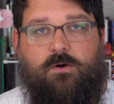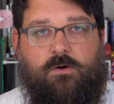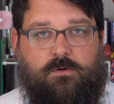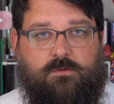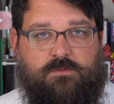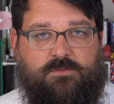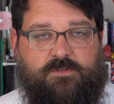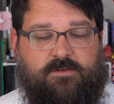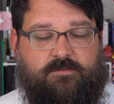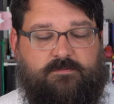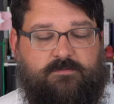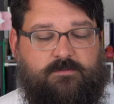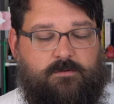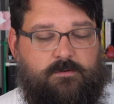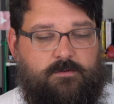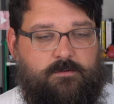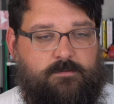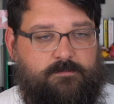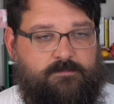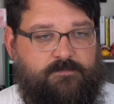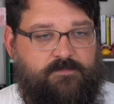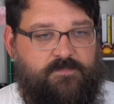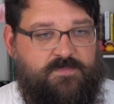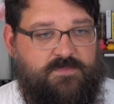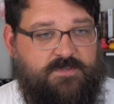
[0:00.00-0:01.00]
Only food.
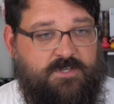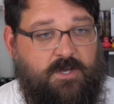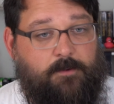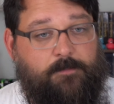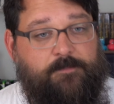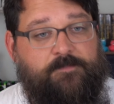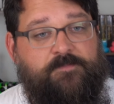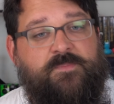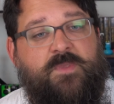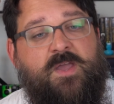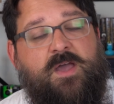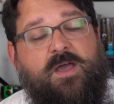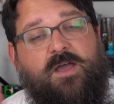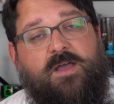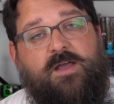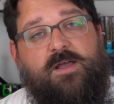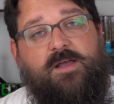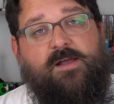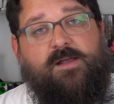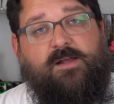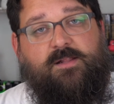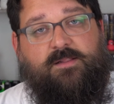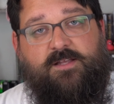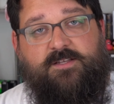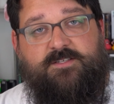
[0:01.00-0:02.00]
So,
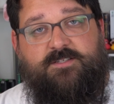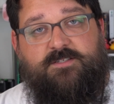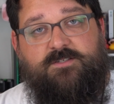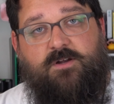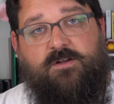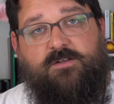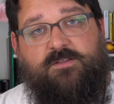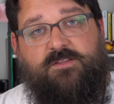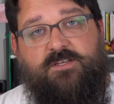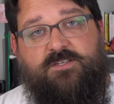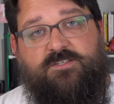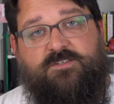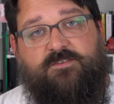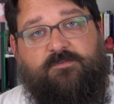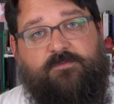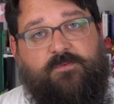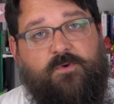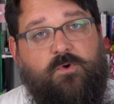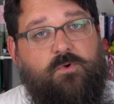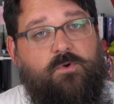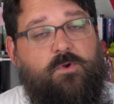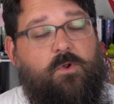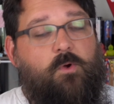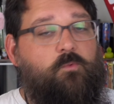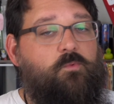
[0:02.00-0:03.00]
let's start this
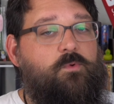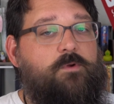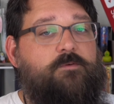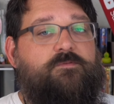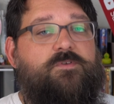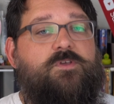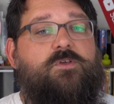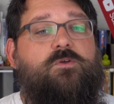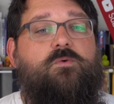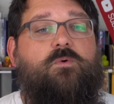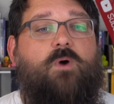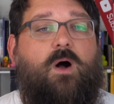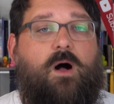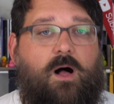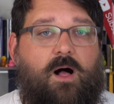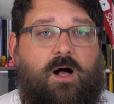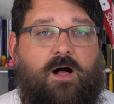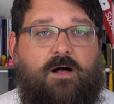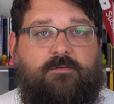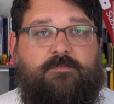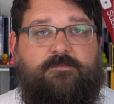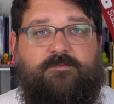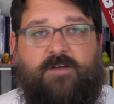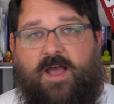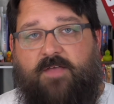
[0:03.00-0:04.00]
food review
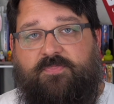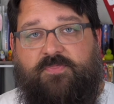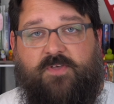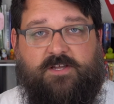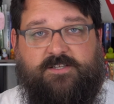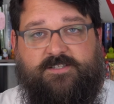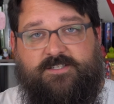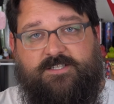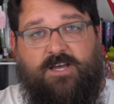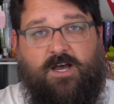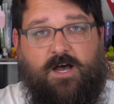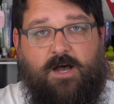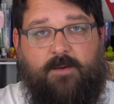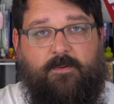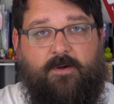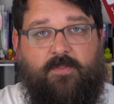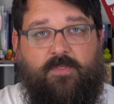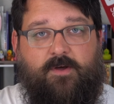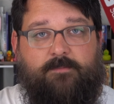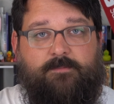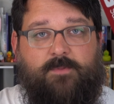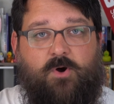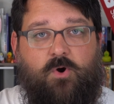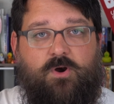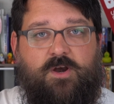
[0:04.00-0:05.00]
off at the top of
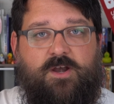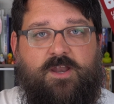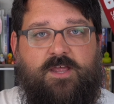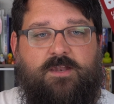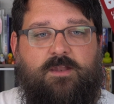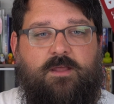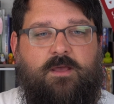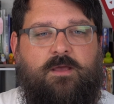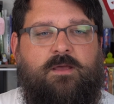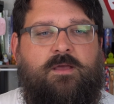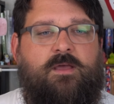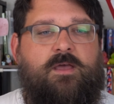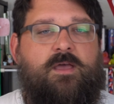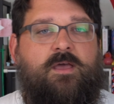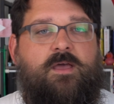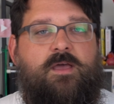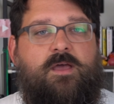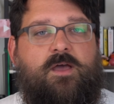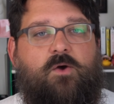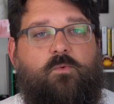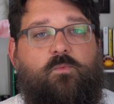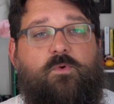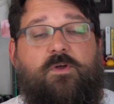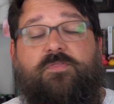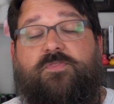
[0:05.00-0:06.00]
the morning
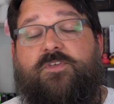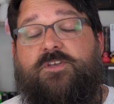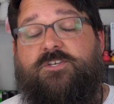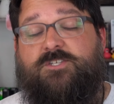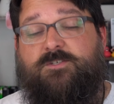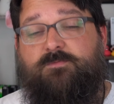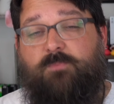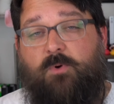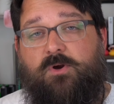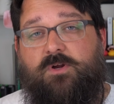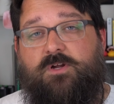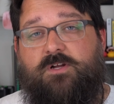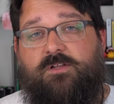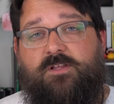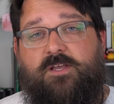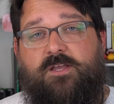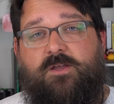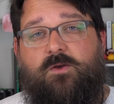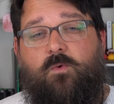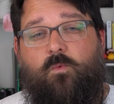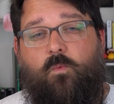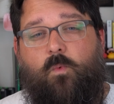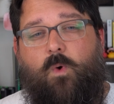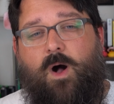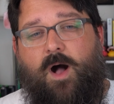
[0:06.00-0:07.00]
with the
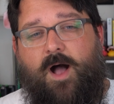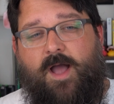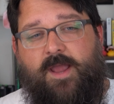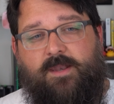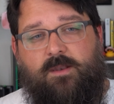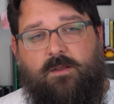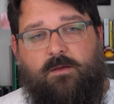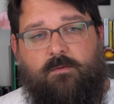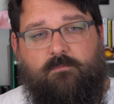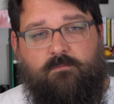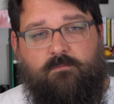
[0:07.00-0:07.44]
sparkling wine